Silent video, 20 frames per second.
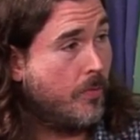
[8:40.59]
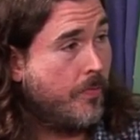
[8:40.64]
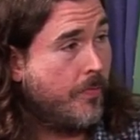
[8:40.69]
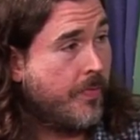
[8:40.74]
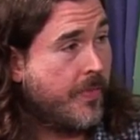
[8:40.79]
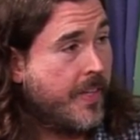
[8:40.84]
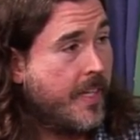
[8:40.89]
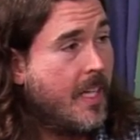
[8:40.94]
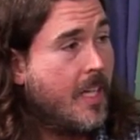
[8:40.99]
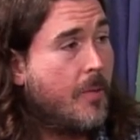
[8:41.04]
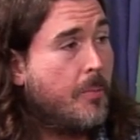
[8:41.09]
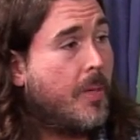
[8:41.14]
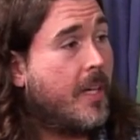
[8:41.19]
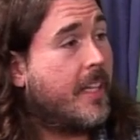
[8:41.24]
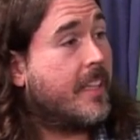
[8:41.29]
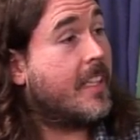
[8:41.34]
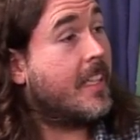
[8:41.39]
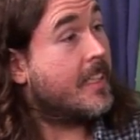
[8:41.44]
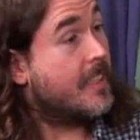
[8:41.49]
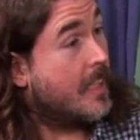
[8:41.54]
Mm-hmm. But
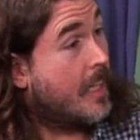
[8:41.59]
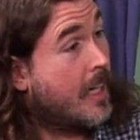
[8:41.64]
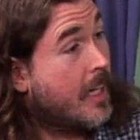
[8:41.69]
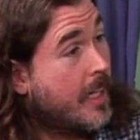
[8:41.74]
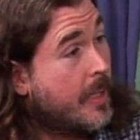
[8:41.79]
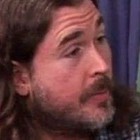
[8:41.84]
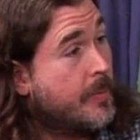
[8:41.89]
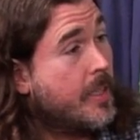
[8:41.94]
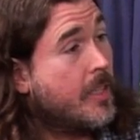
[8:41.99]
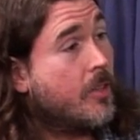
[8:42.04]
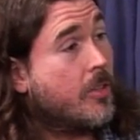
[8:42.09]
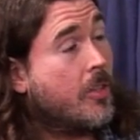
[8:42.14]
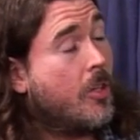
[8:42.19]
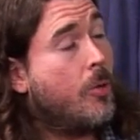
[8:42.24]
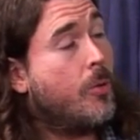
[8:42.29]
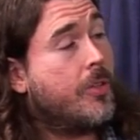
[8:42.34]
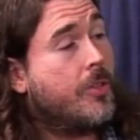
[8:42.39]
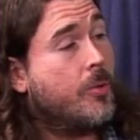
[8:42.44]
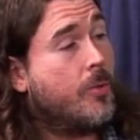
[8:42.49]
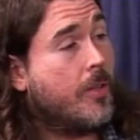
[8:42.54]
at that time, you know, go
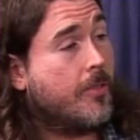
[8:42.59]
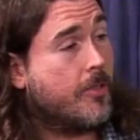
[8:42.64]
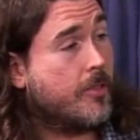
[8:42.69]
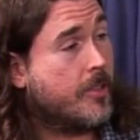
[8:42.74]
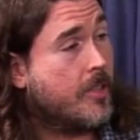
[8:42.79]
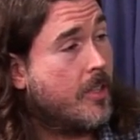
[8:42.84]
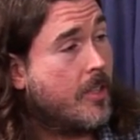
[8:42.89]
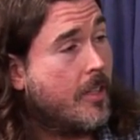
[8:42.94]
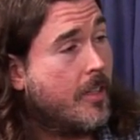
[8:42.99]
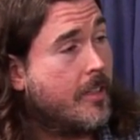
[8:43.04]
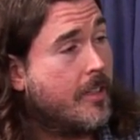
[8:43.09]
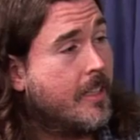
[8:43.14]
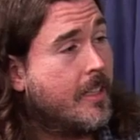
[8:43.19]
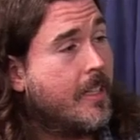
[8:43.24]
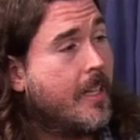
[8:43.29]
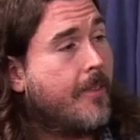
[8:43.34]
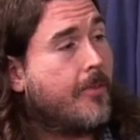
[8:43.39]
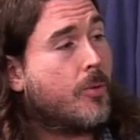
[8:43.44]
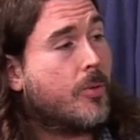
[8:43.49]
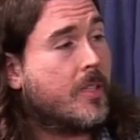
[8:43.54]
with whoever's hot. And
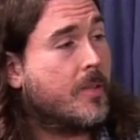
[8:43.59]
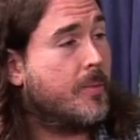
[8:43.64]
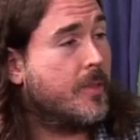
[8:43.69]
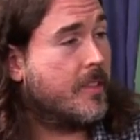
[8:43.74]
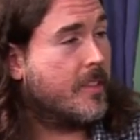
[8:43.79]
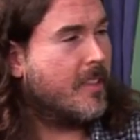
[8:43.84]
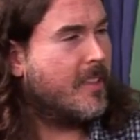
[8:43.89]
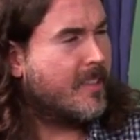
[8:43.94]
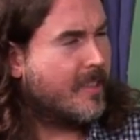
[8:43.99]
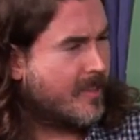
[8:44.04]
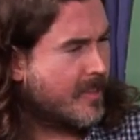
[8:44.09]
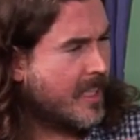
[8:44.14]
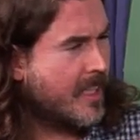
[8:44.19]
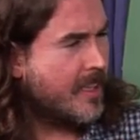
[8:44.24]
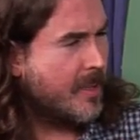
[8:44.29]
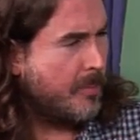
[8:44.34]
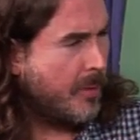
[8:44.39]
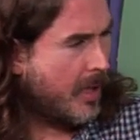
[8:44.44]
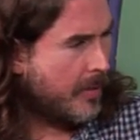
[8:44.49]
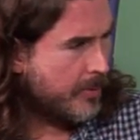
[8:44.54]
everyone's yep. been, this is kind of
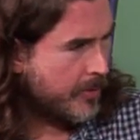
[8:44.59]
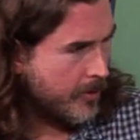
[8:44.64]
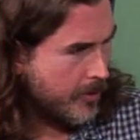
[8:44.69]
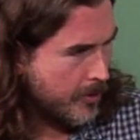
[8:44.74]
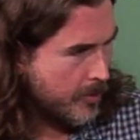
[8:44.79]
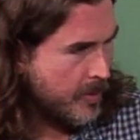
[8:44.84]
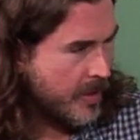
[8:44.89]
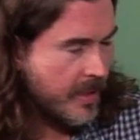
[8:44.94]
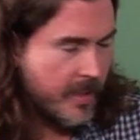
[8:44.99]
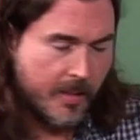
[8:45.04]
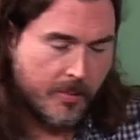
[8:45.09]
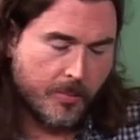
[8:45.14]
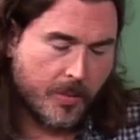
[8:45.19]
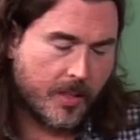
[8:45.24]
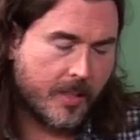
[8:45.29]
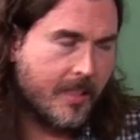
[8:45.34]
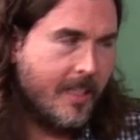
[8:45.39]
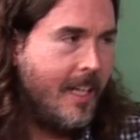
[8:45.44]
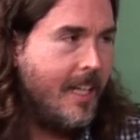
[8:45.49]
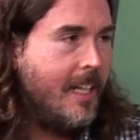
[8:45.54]
the popular opinion,
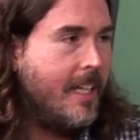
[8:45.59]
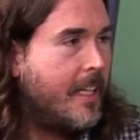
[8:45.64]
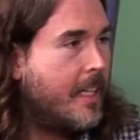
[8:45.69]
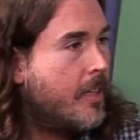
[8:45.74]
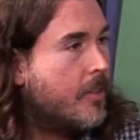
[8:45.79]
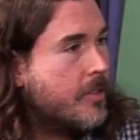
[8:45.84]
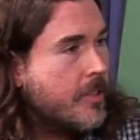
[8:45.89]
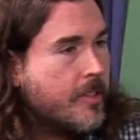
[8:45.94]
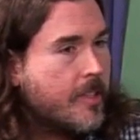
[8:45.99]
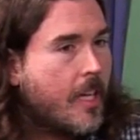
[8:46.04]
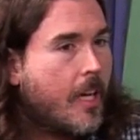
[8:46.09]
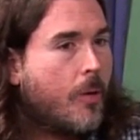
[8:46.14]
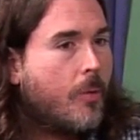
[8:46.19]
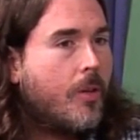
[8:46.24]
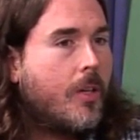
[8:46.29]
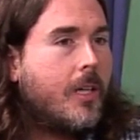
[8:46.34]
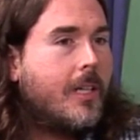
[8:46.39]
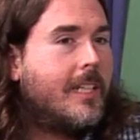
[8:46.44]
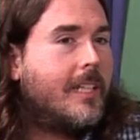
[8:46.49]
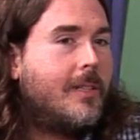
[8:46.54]
but, yep. you know,
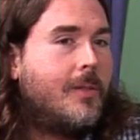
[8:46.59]
Tazawa